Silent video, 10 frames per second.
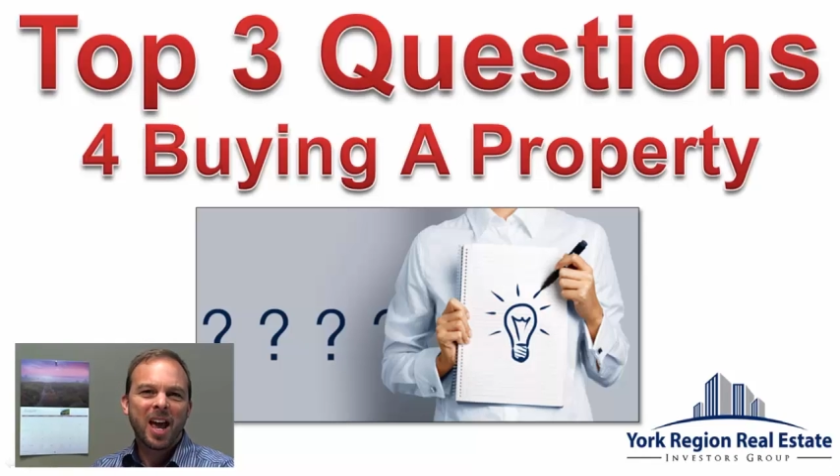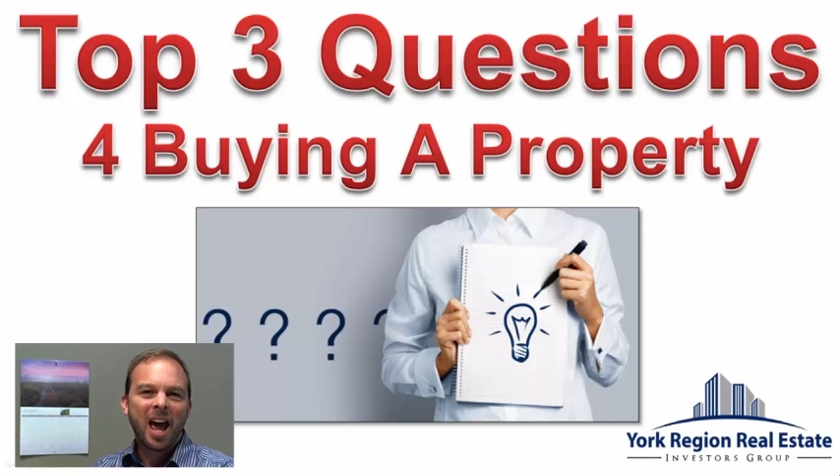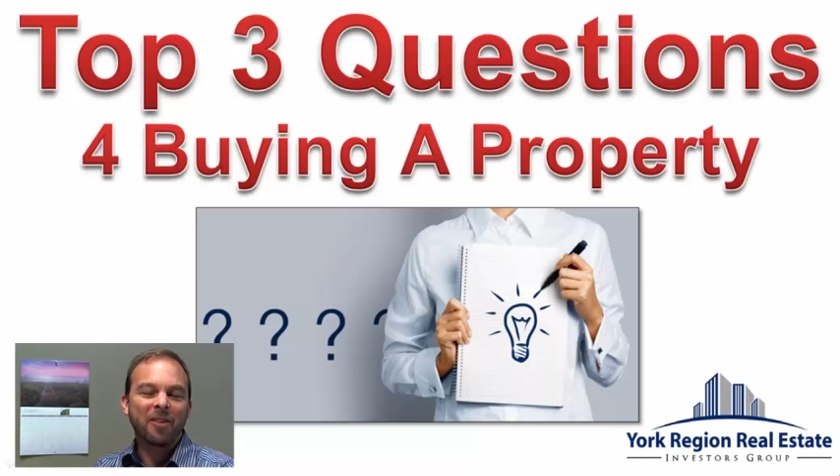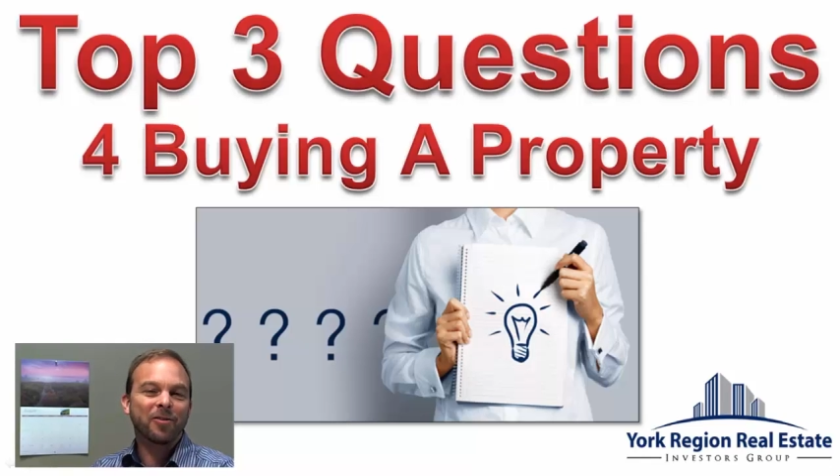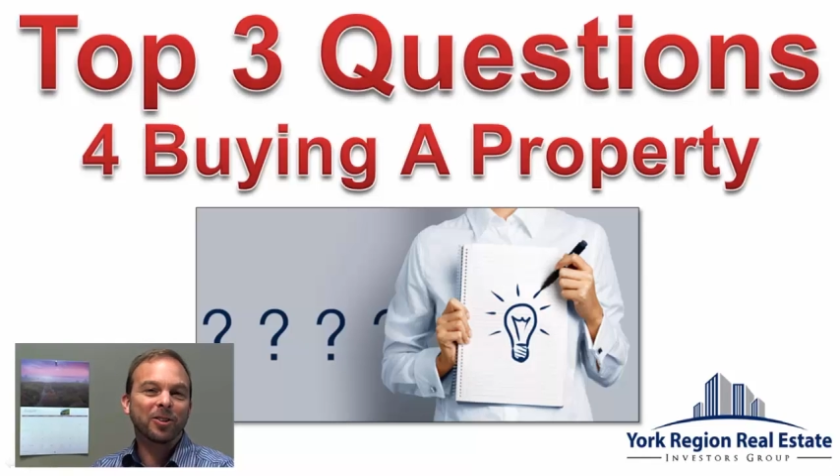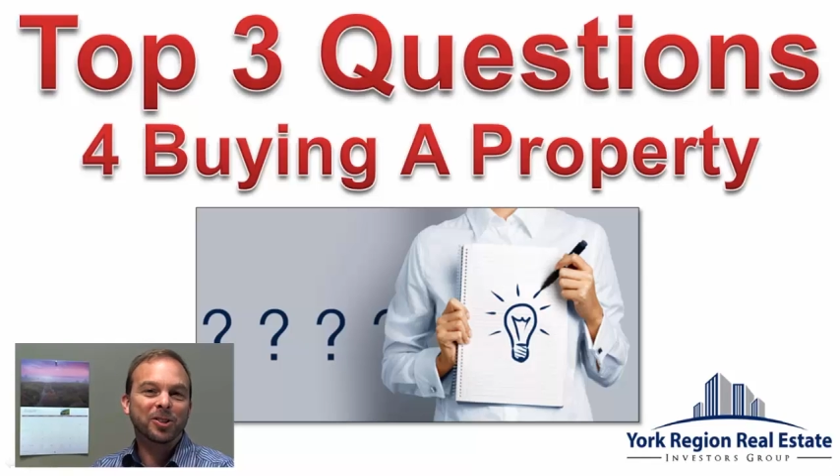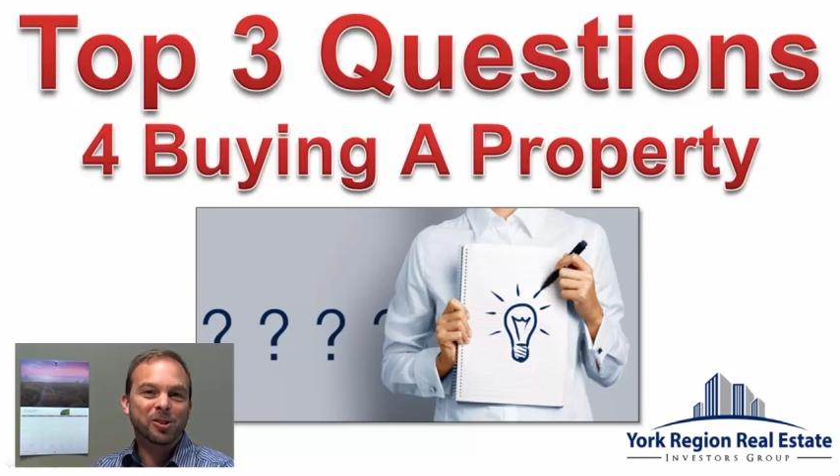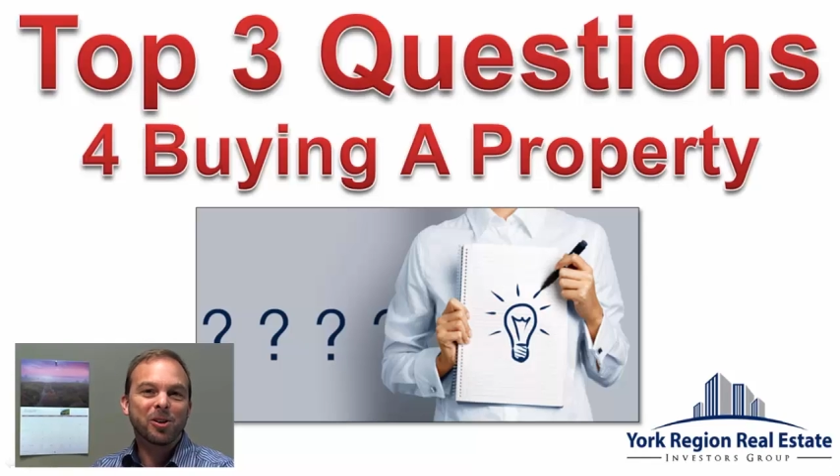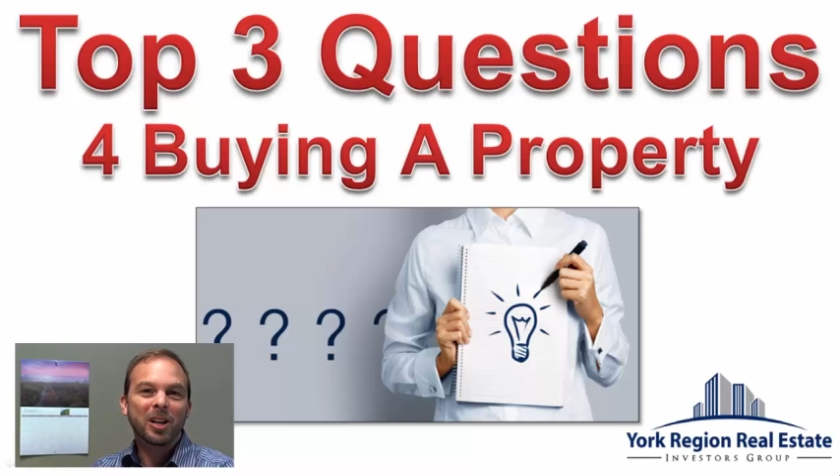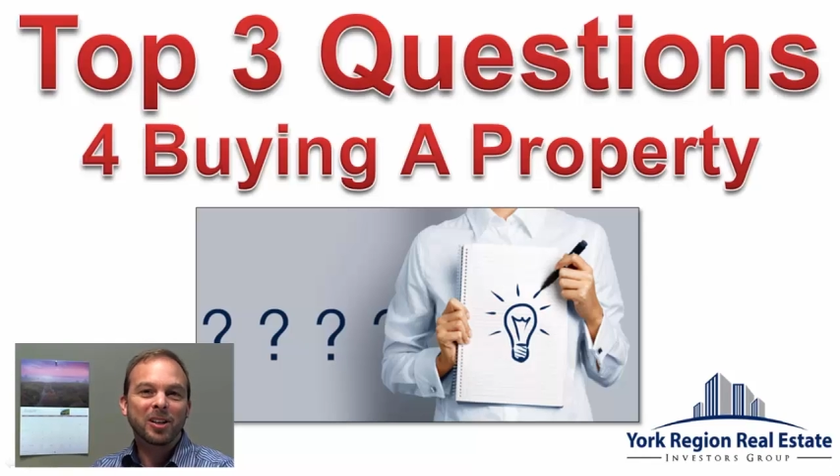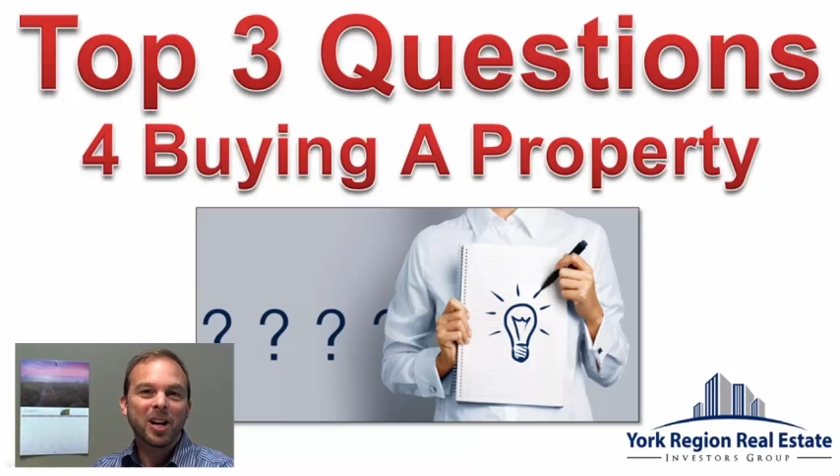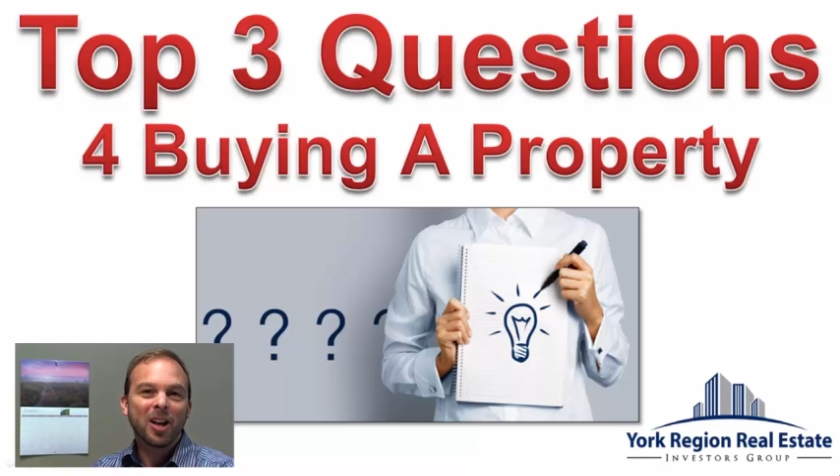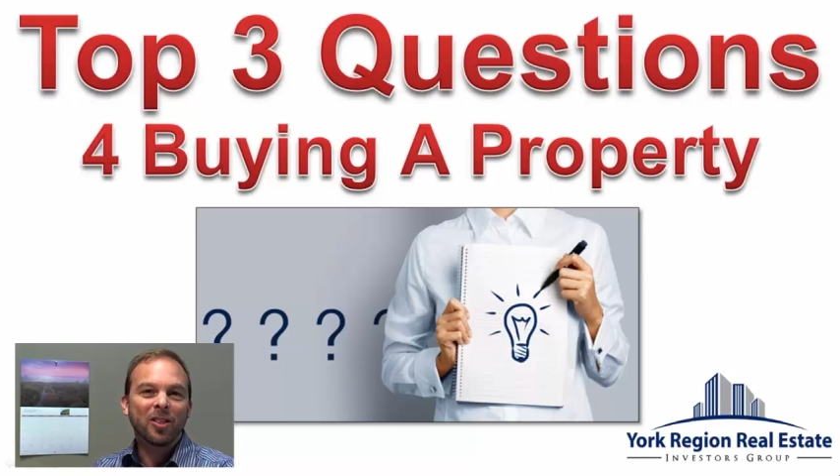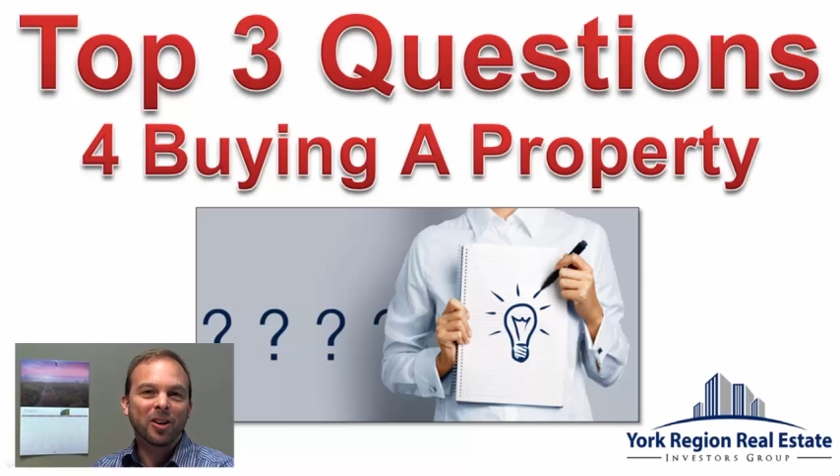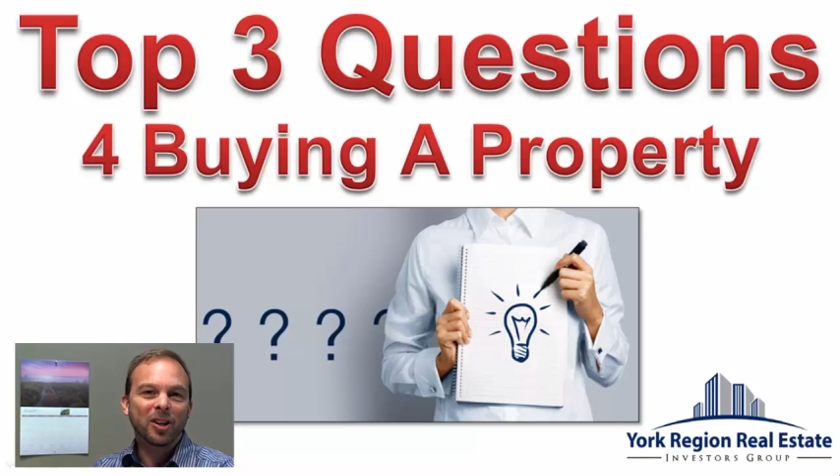and filter in
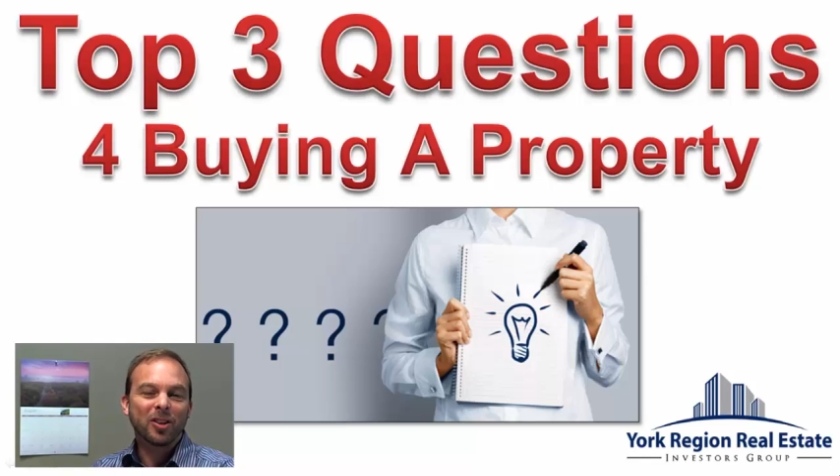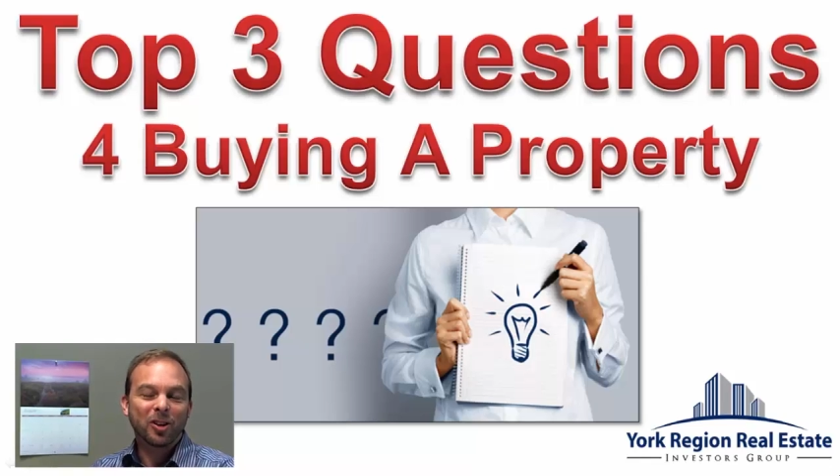the